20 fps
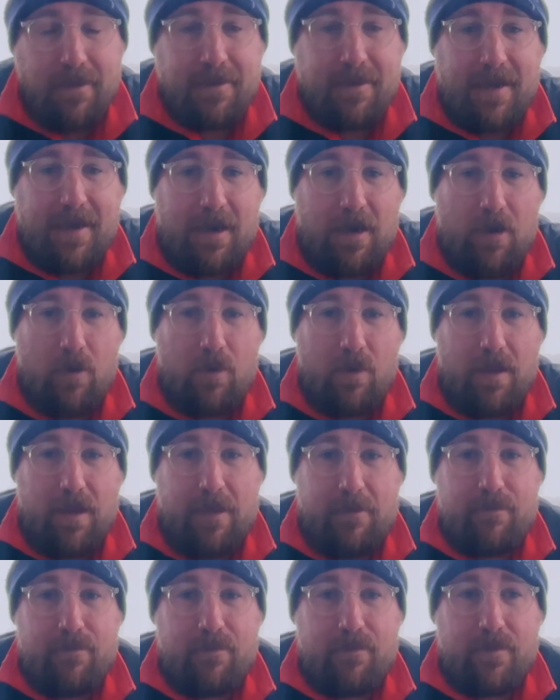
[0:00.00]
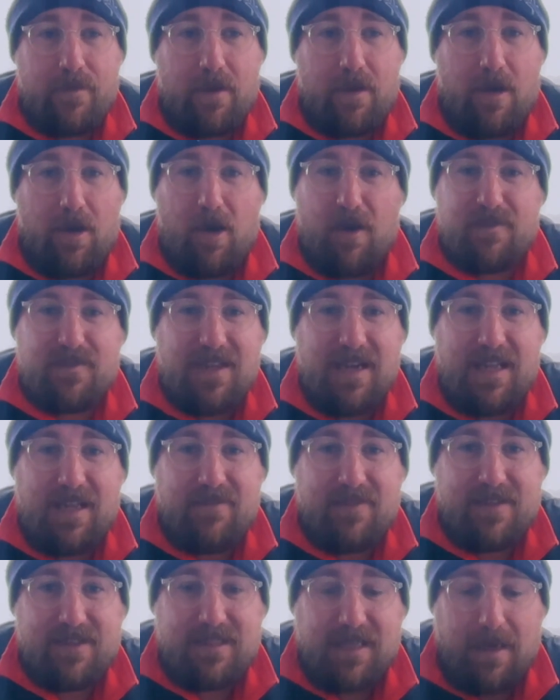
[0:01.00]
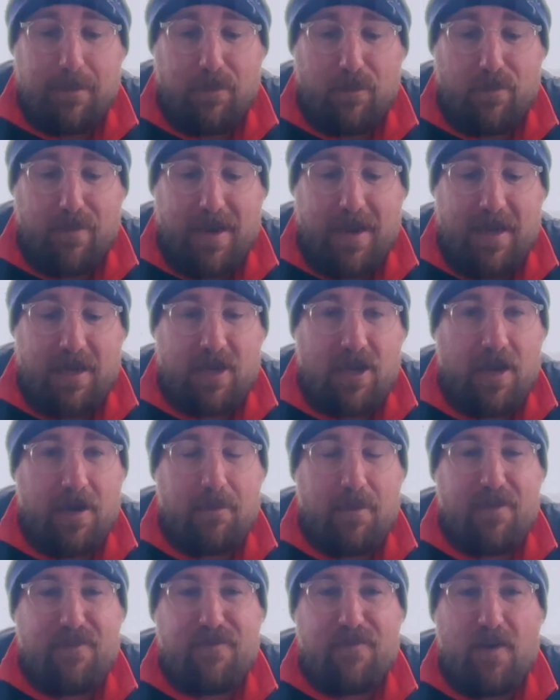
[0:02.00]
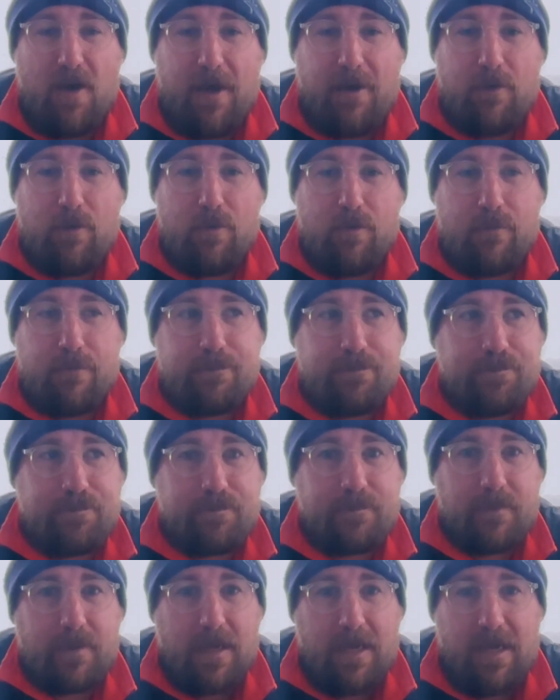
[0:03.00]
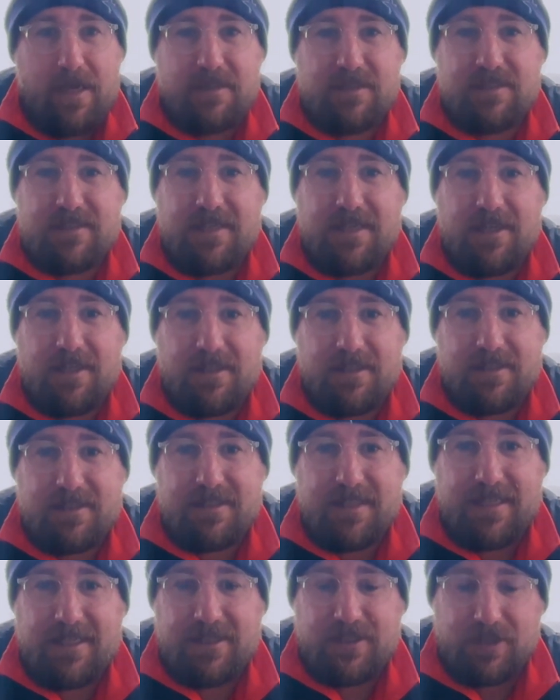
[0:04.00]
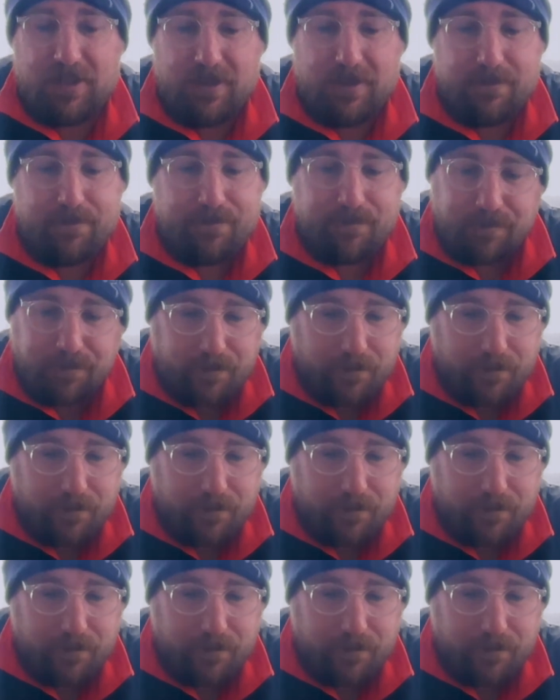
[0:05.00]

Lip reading: Now, after leaving Diablerets, kind of my final stint of the season and